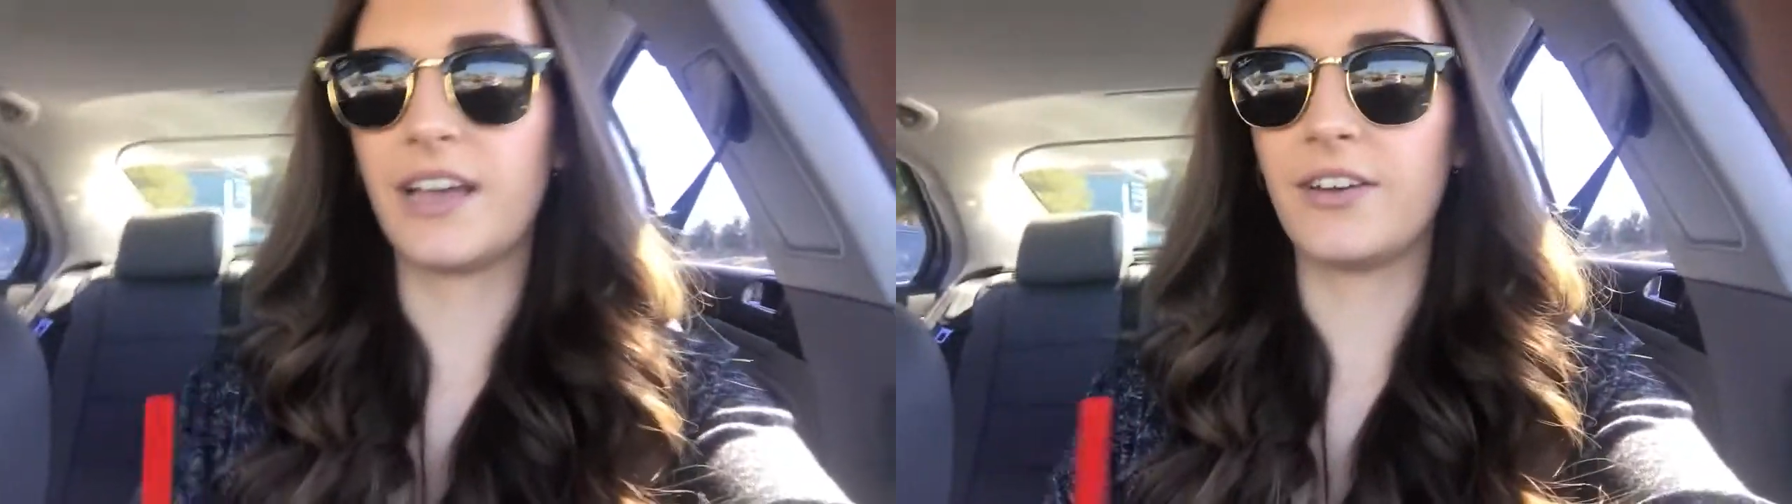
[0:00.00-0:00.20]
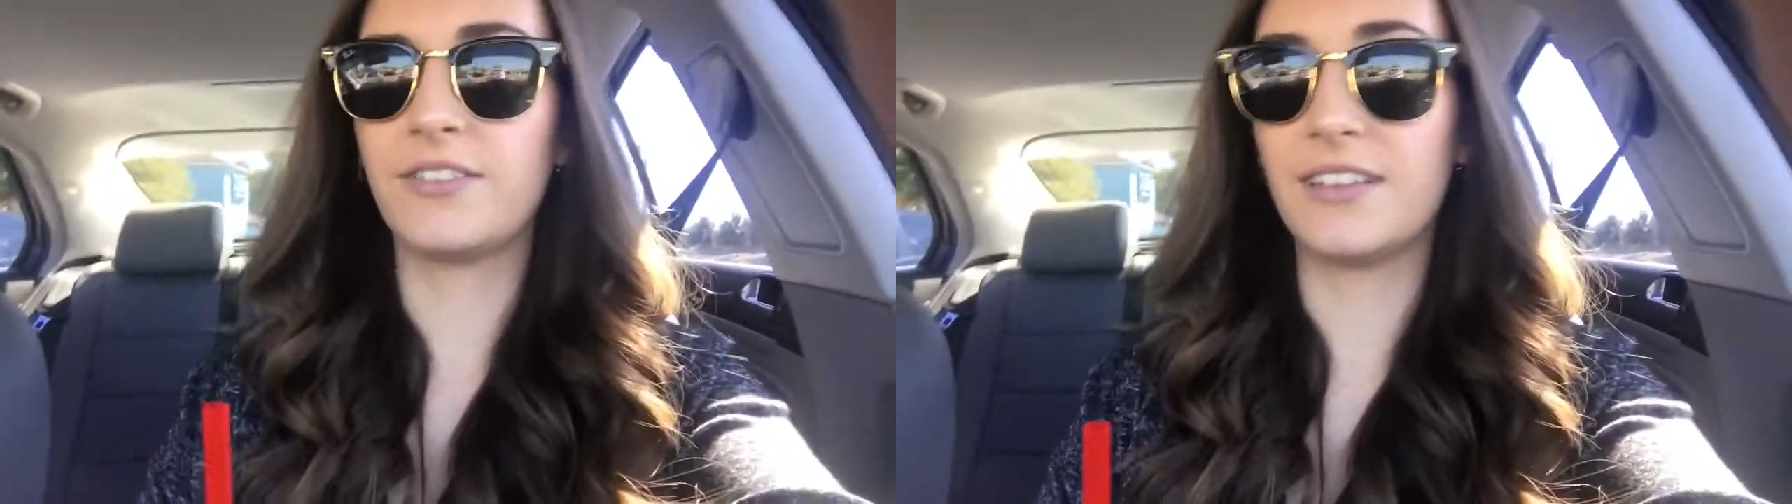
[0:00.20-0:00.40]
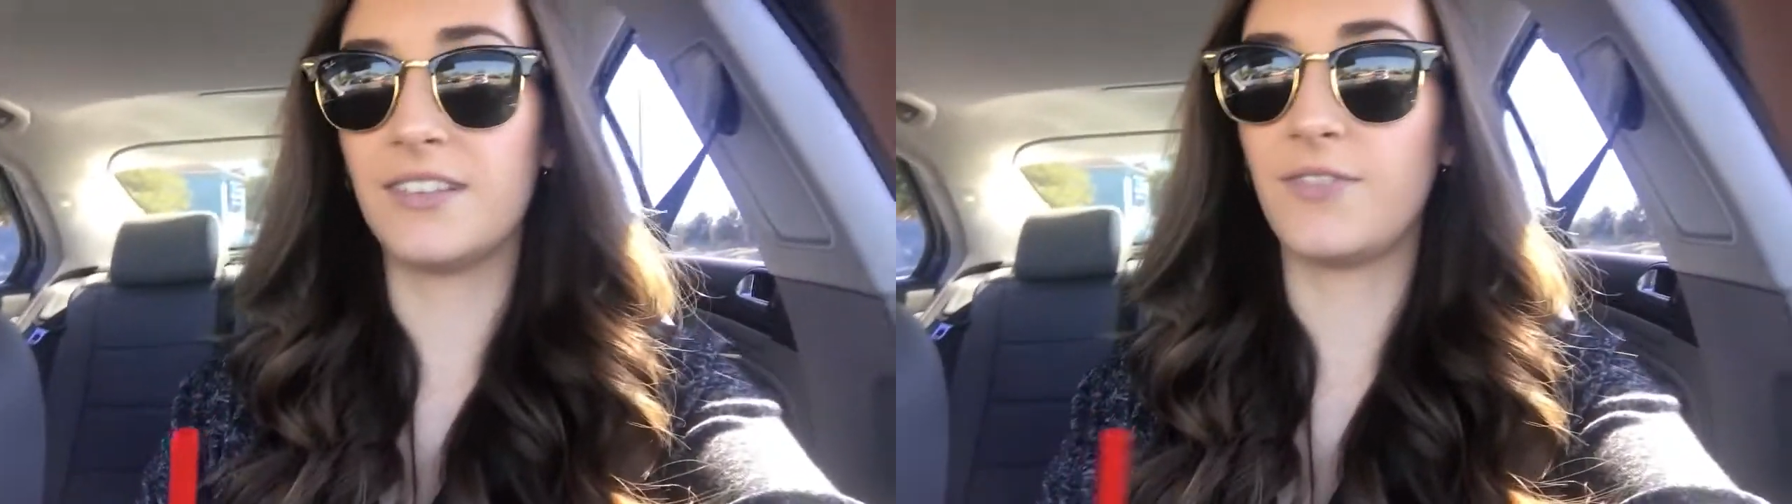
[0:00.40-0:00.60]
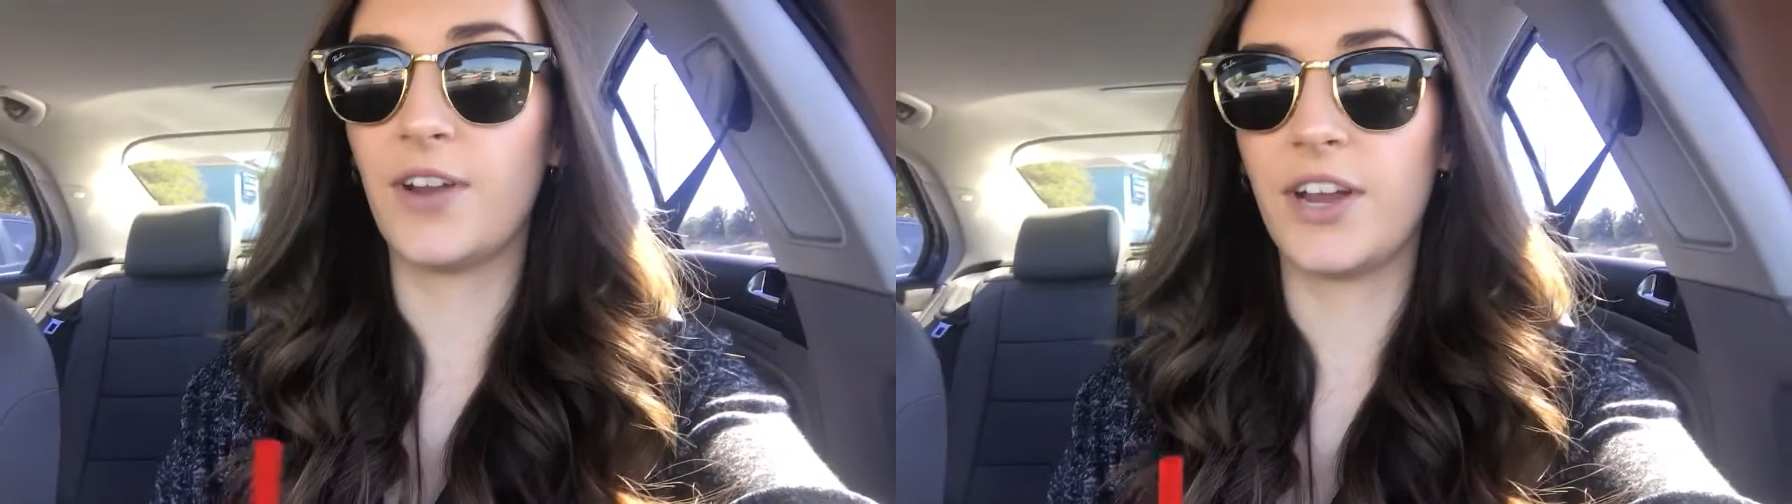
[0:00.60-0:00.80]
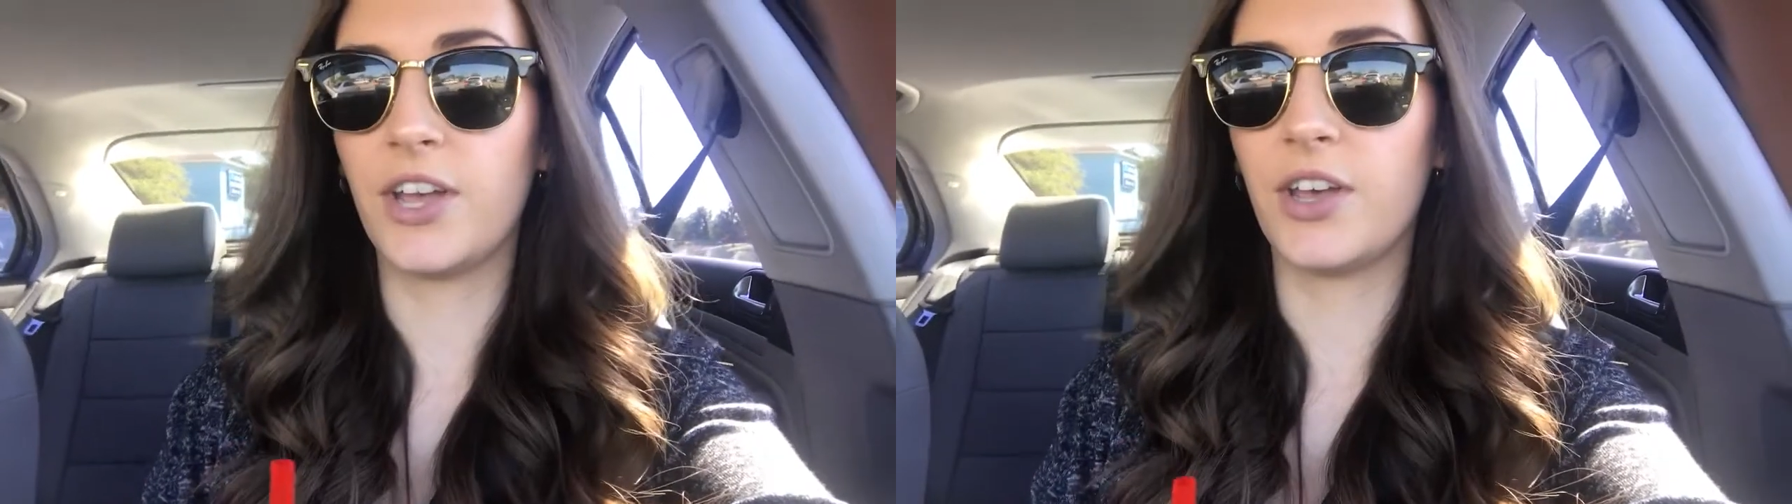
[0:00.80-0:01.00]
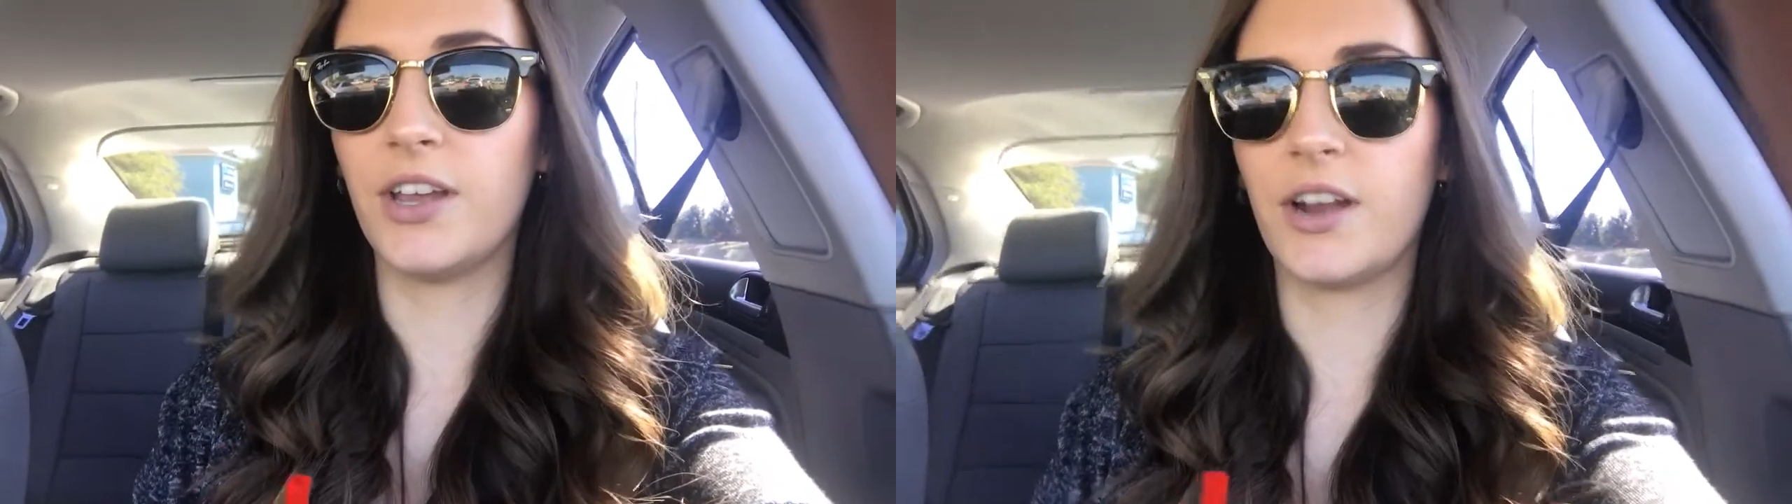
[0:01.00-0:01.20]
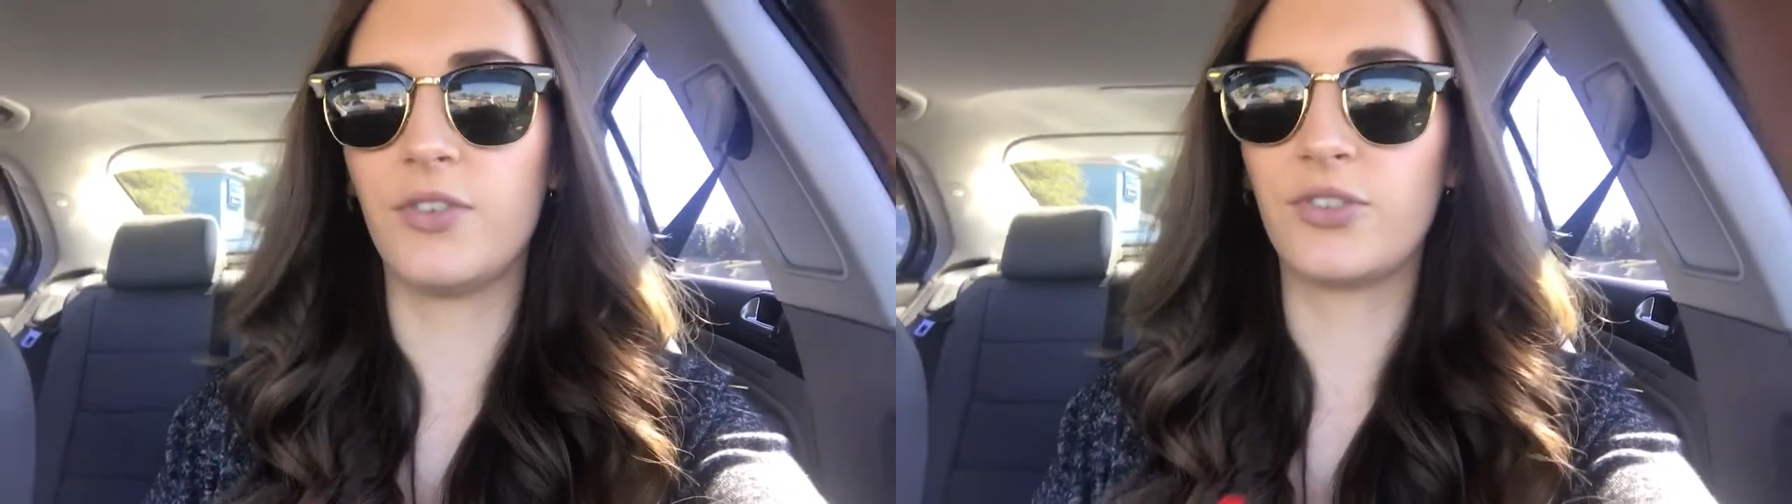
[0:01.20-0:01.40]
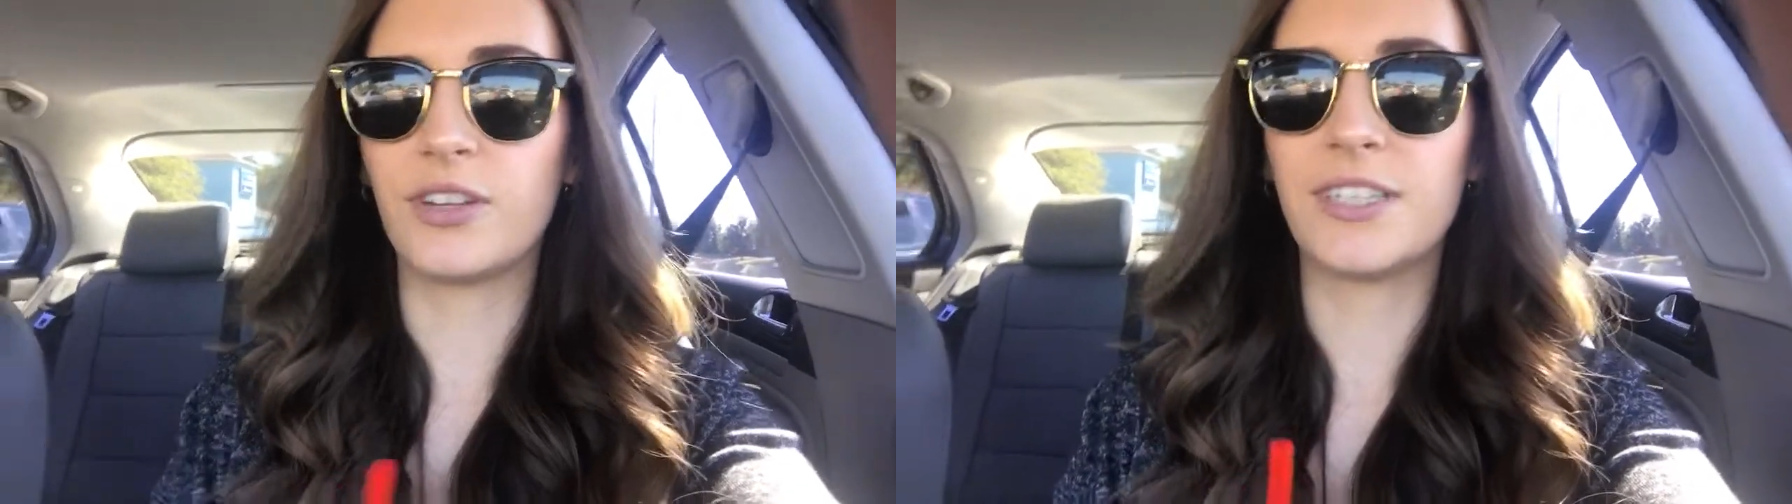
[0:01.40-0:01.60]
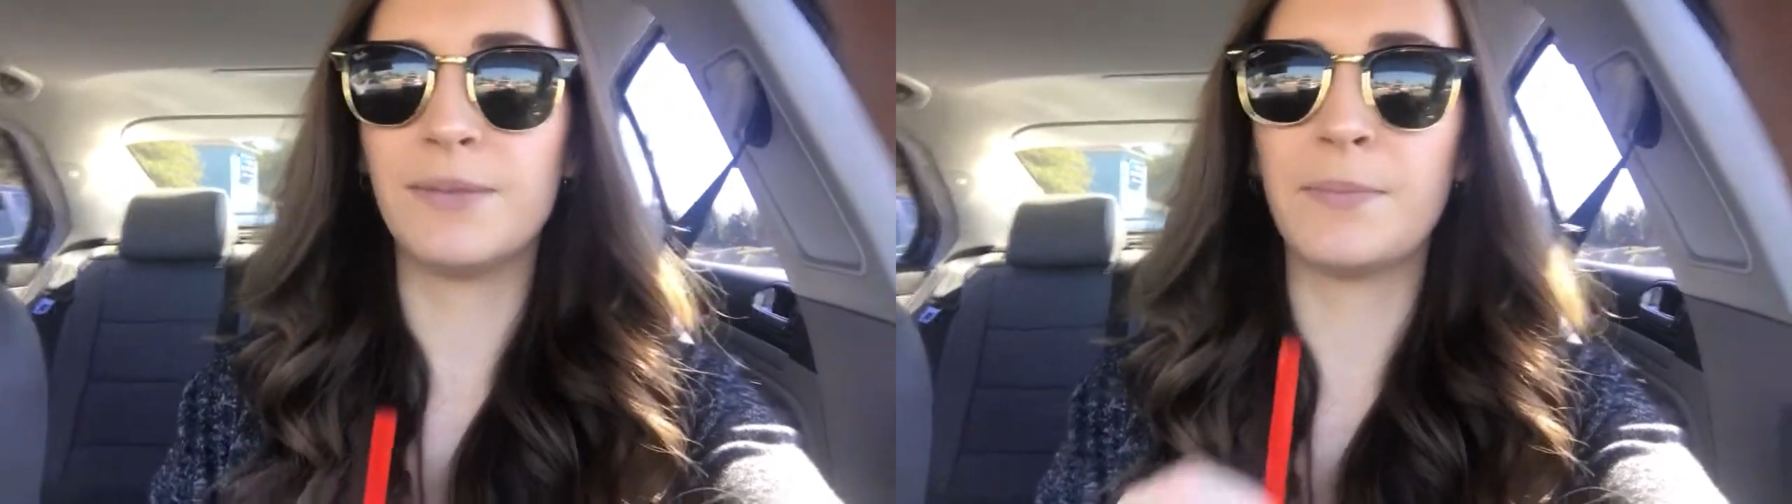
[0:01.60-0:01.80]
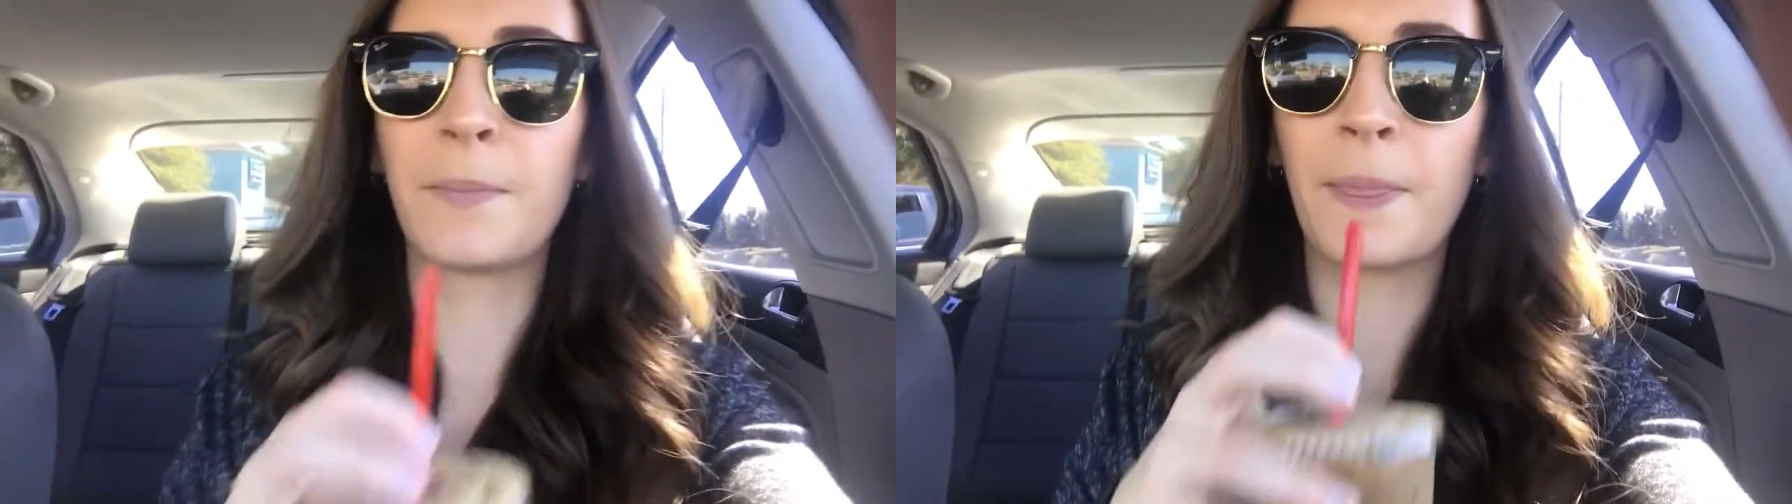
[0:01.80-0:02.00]
Tyler says it's very good. I don't trust
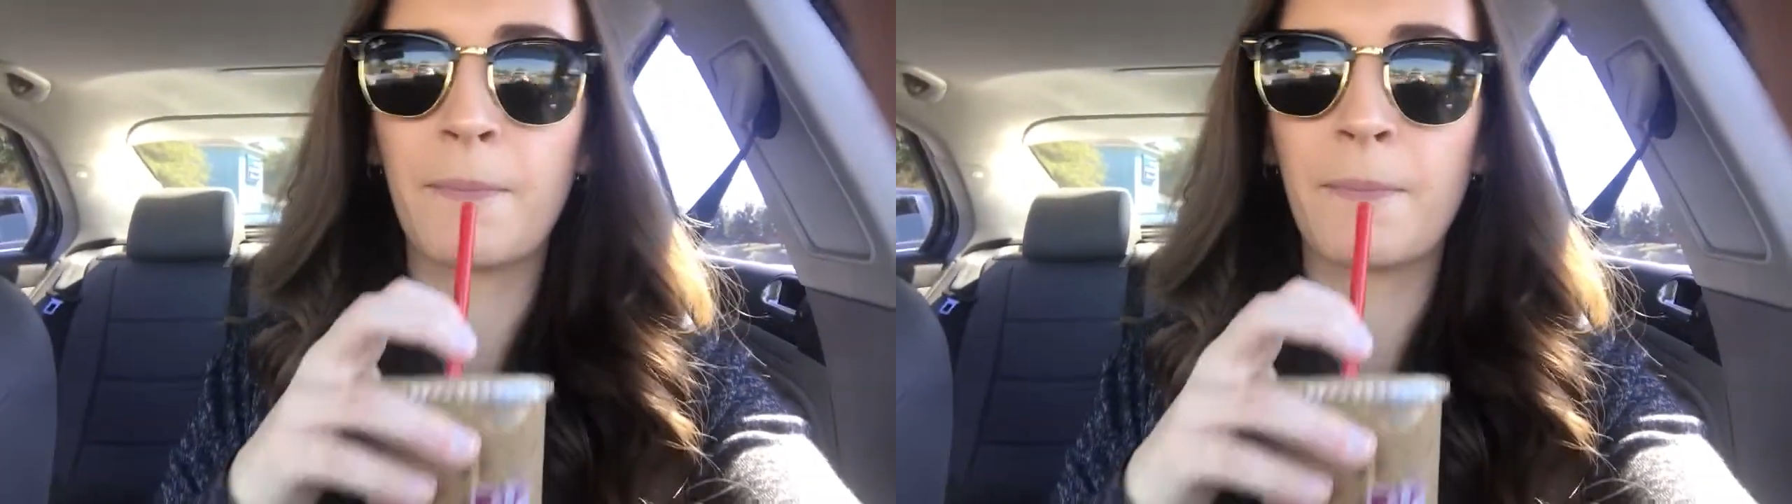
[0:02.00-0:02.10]
him.